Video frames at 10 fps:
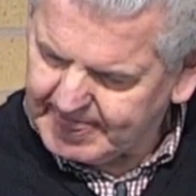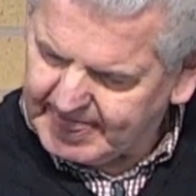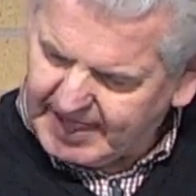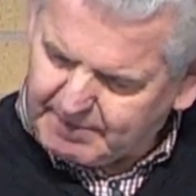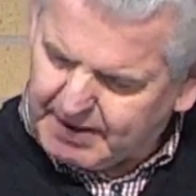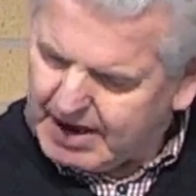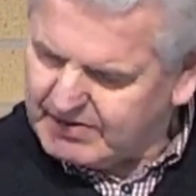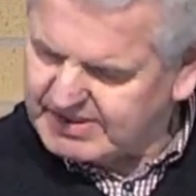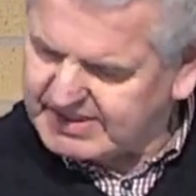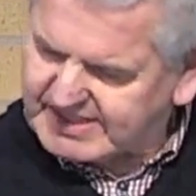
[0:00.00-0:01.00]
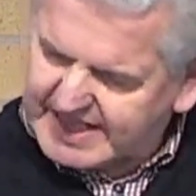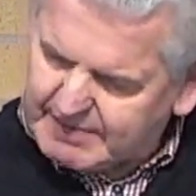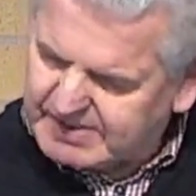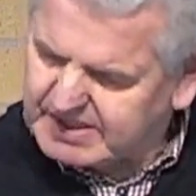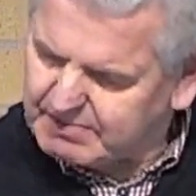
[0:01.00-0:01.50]
That power is the
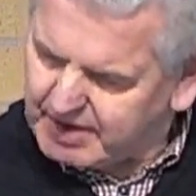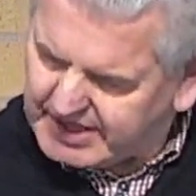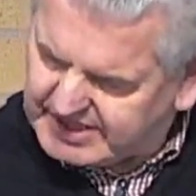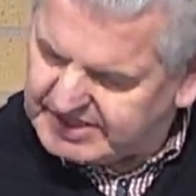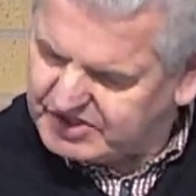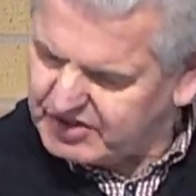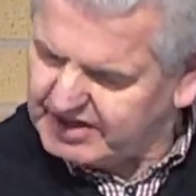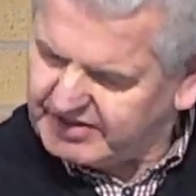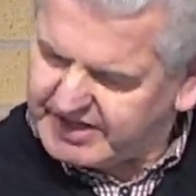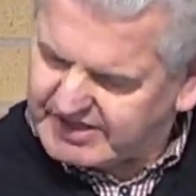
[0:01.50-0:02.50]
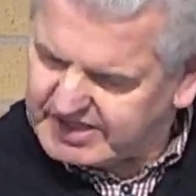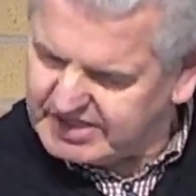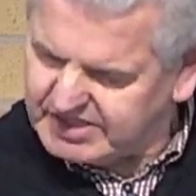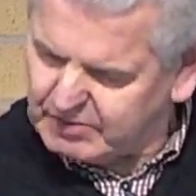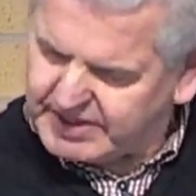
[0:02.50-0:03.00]
same as the mighty strength he
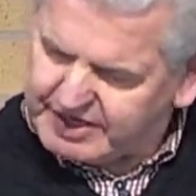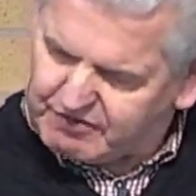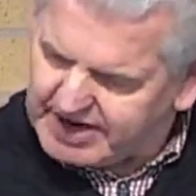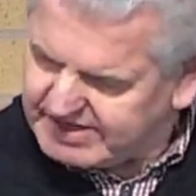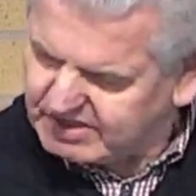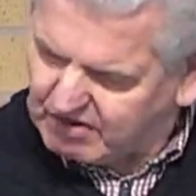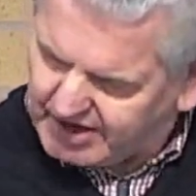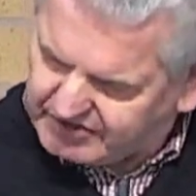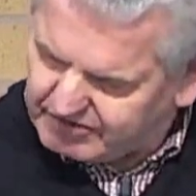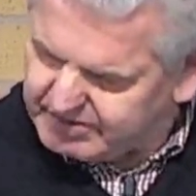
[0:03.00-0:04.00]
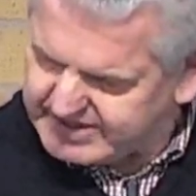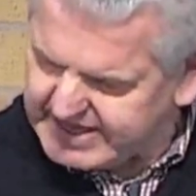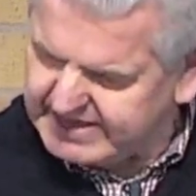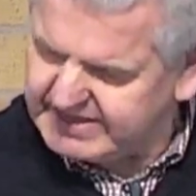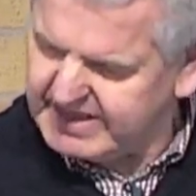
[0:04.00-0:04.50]
exerted when he raised Christ from the
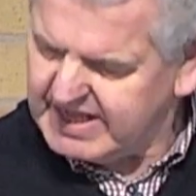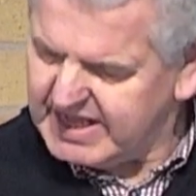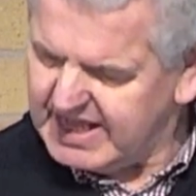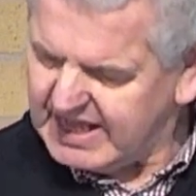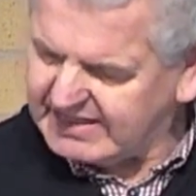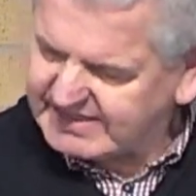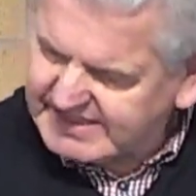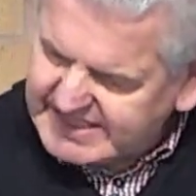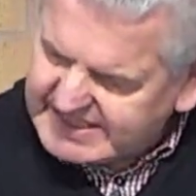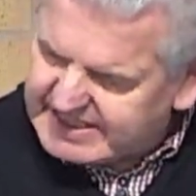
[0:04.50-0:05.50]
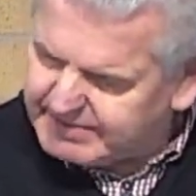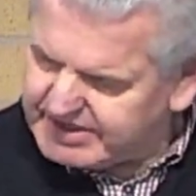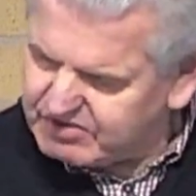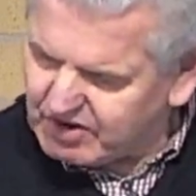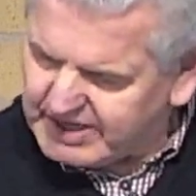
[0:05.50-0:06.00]
dead and seated him at
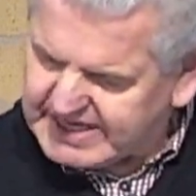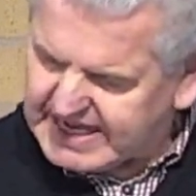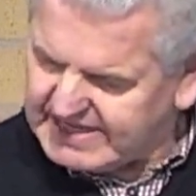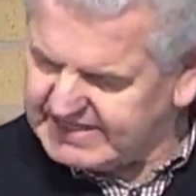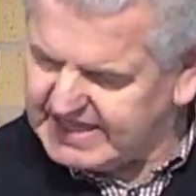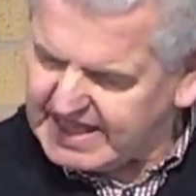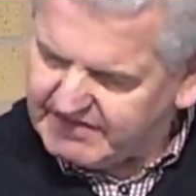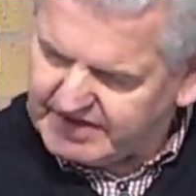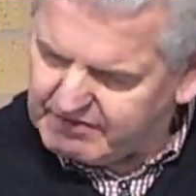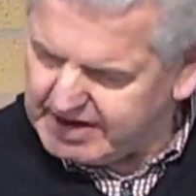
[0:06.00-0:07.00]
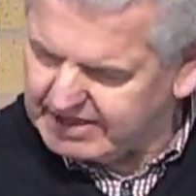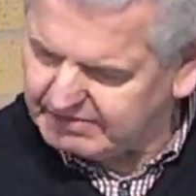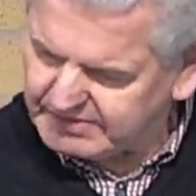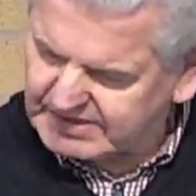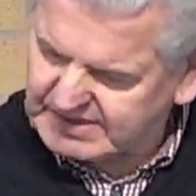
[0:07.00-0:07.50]
his right hand in the heavenly
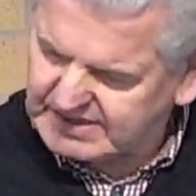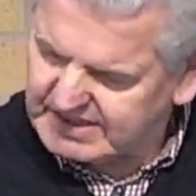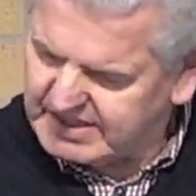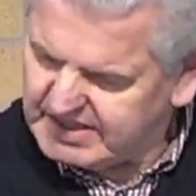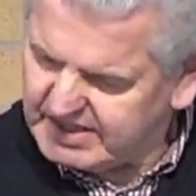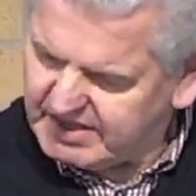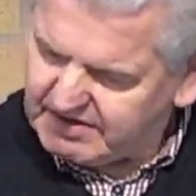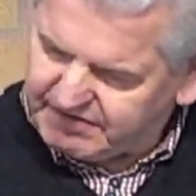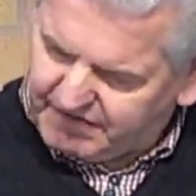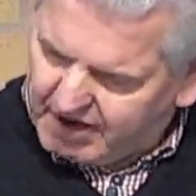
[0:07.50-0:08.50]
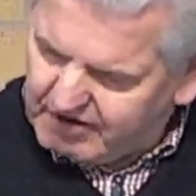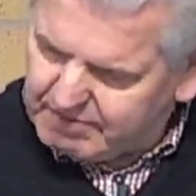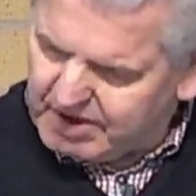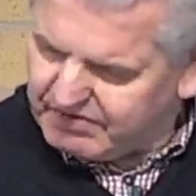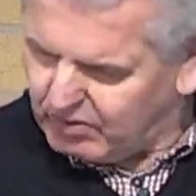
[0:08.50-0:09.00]
realms, far
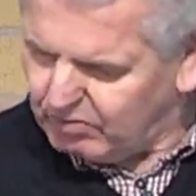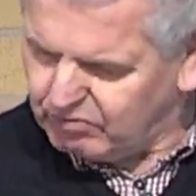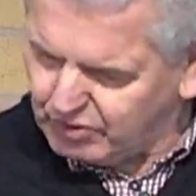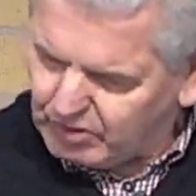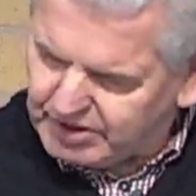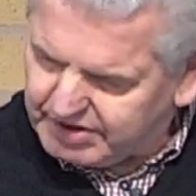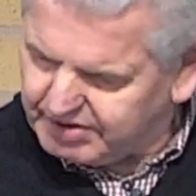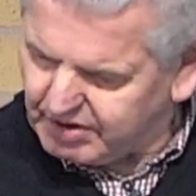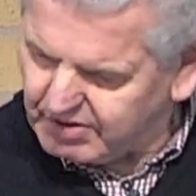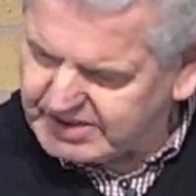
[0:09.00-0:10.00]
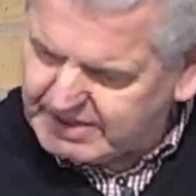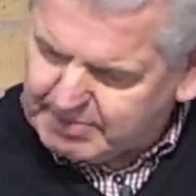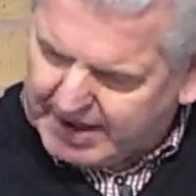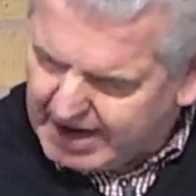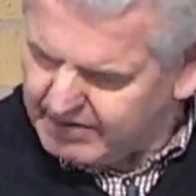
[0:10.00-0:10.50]
above all rule and authority,
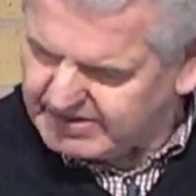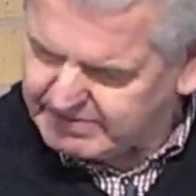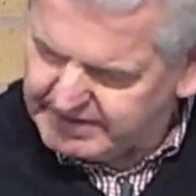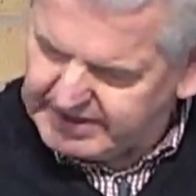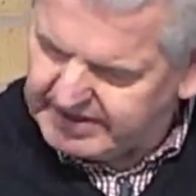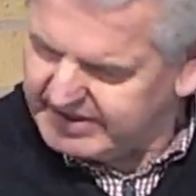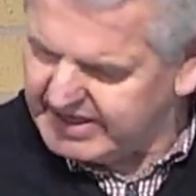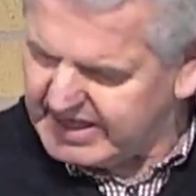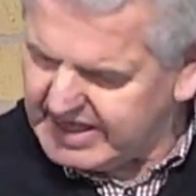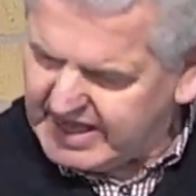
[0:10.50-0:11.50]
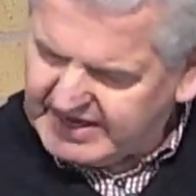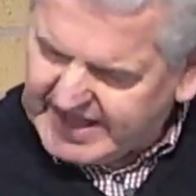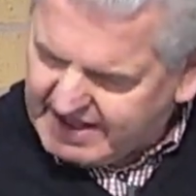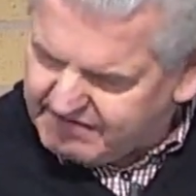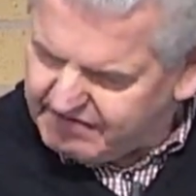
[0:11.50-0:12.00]
power and dominion, and
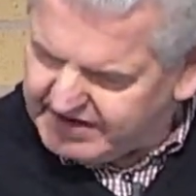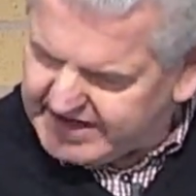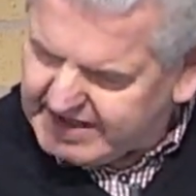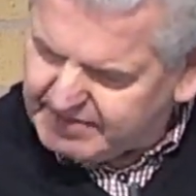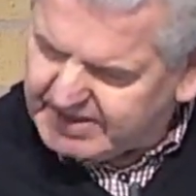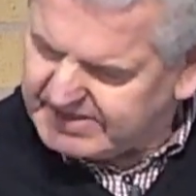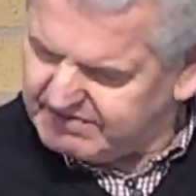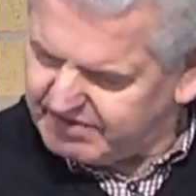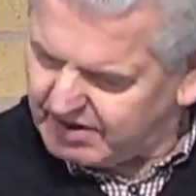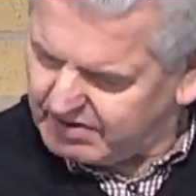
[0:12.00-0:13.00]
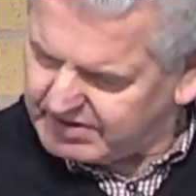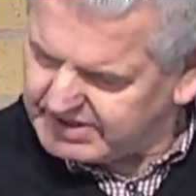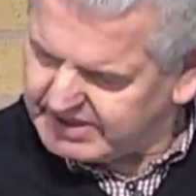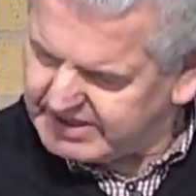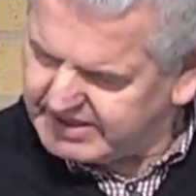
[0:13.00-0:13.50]
every name that is invoked,